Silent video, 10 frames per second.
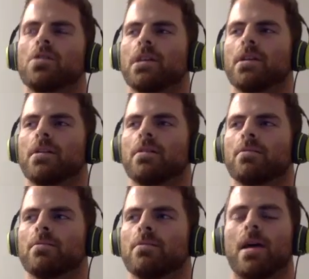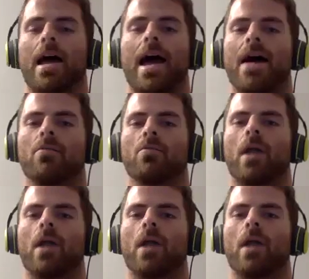coaching at
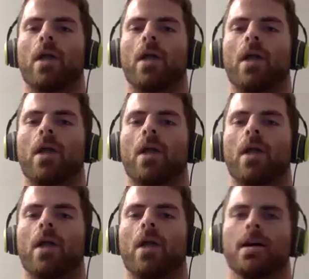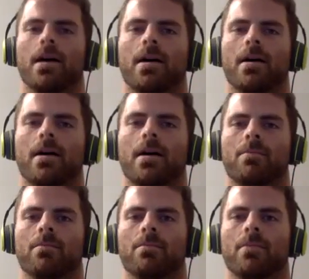right now,
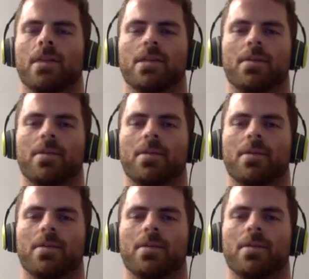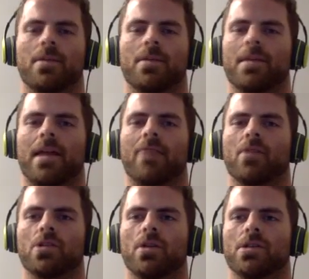and something I enjoyed,
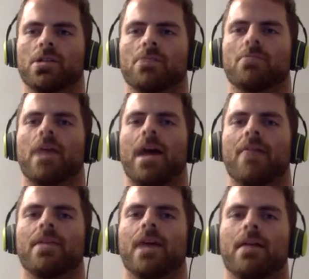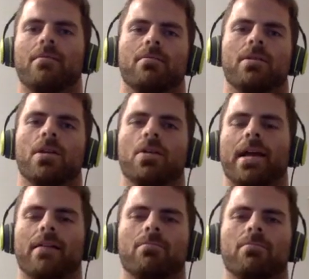just having that, you know, that
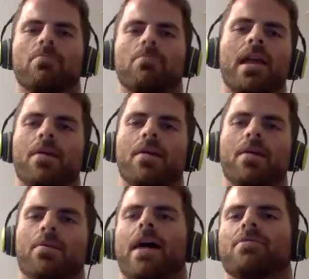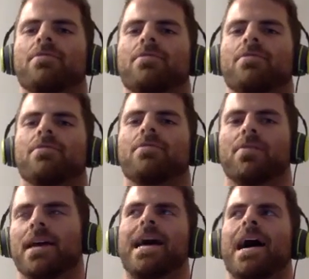being able to have stuff like
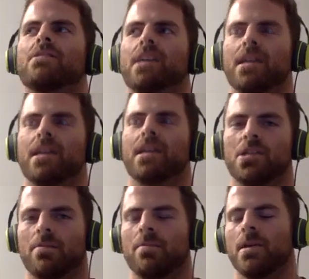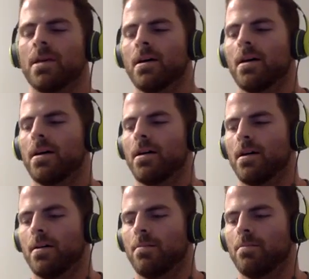that that's outside of the gym.
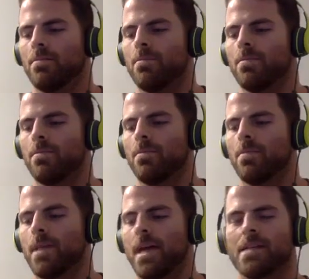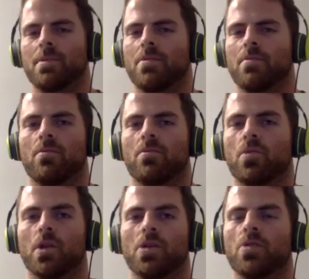It has been
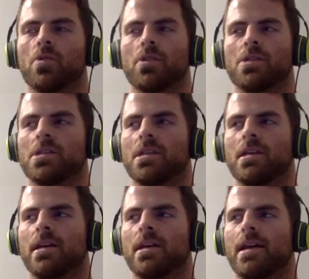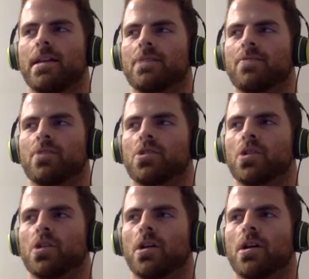really cool to see, and it's for
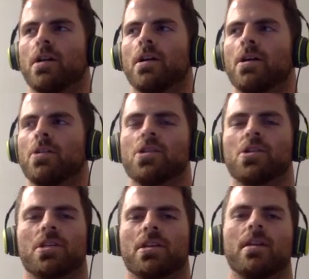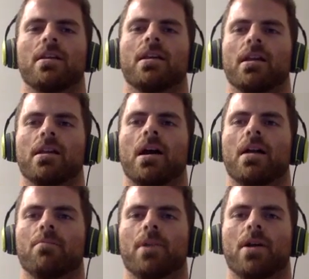sure, you just can get a
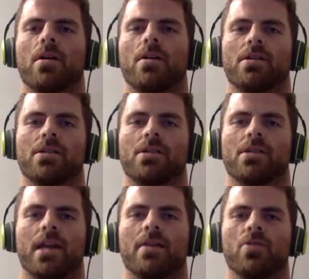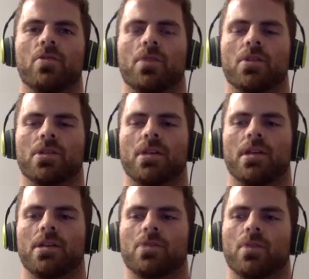lot better understanding of who the
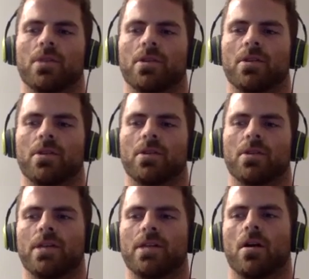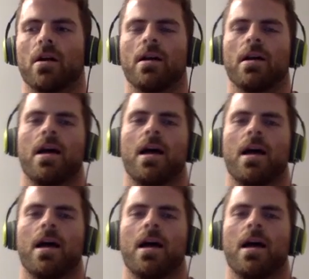person is, what their needs are,